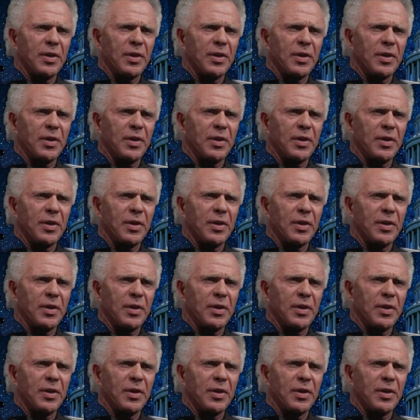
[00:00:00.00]

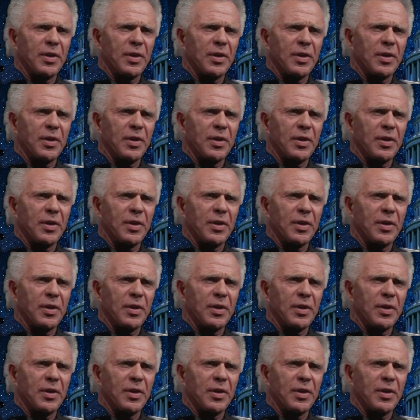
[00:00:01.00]

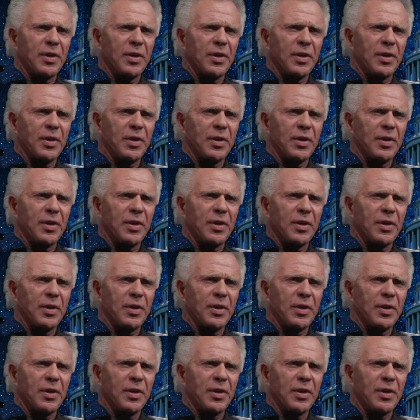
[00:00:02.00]

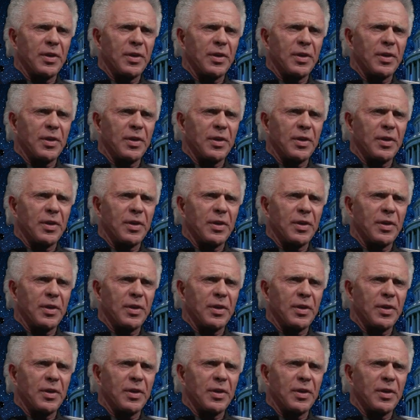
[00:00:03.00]

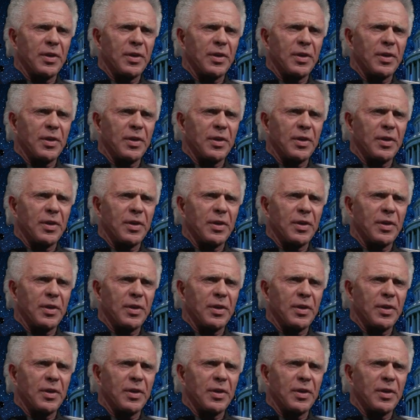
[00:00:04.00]
This is a still picture; no speech is visible.